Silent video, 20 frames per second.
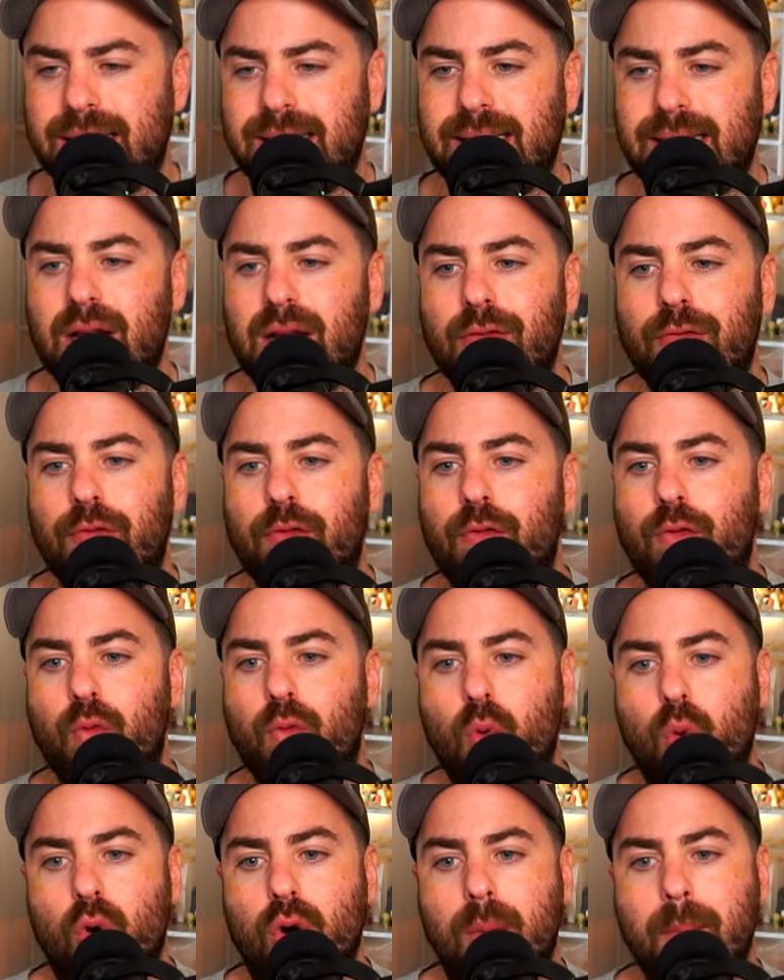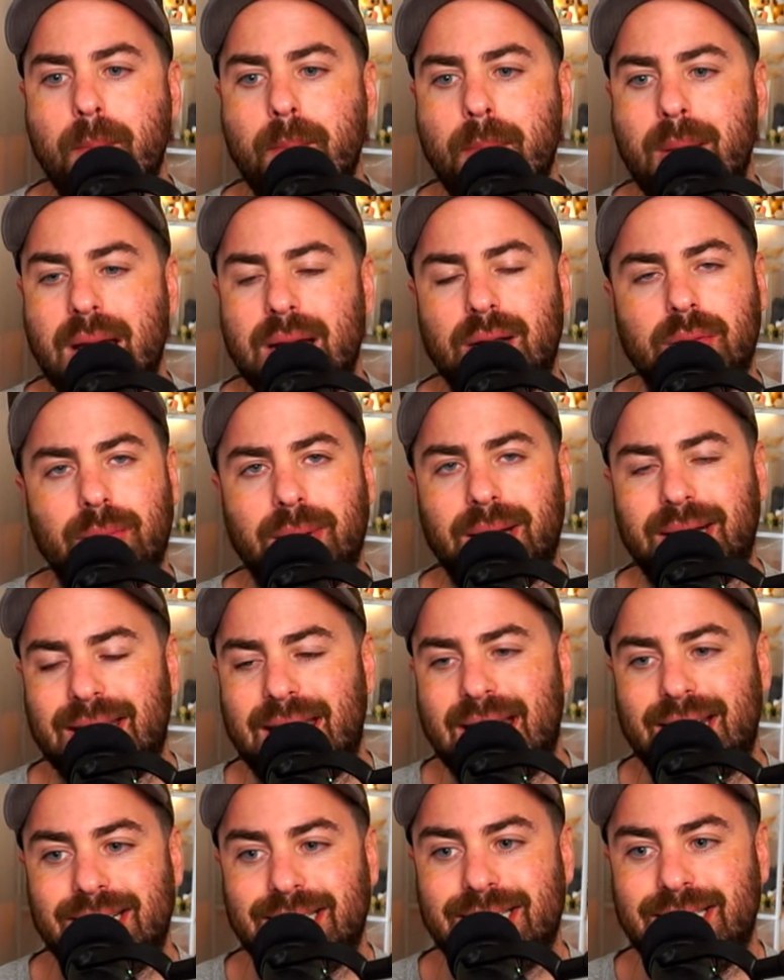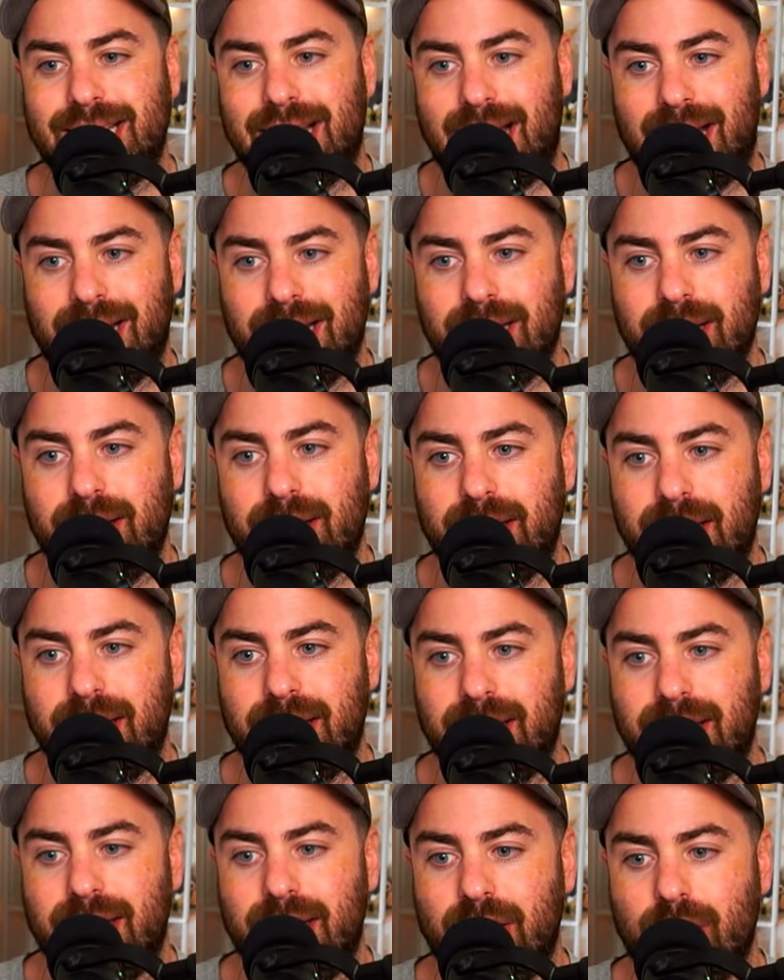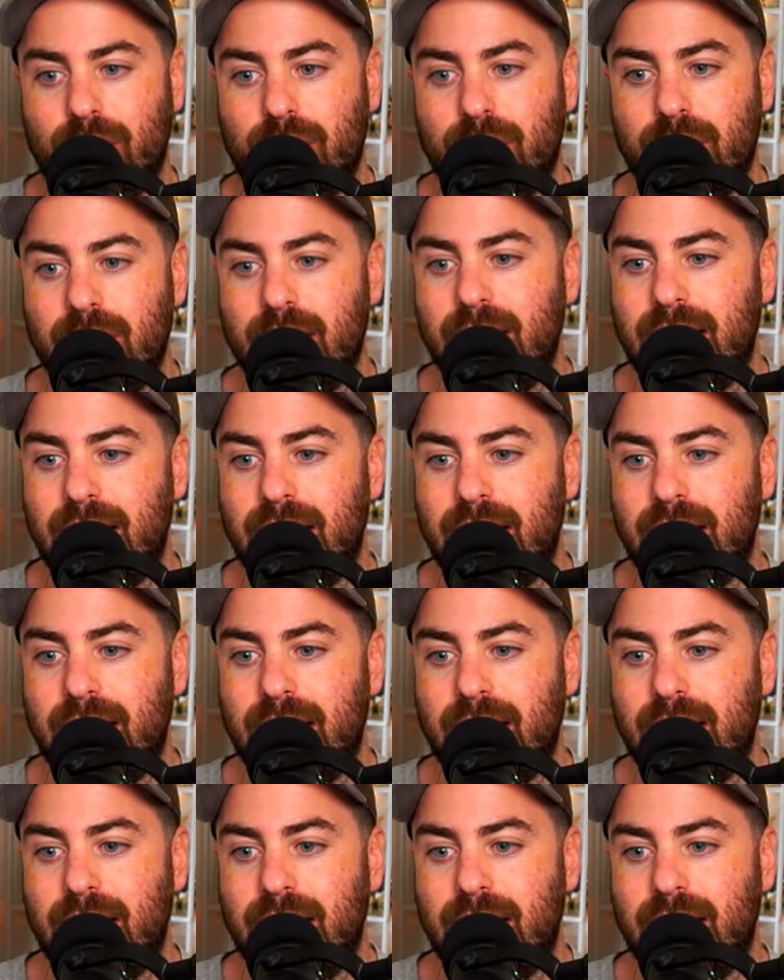set of four metal magnetic die in here,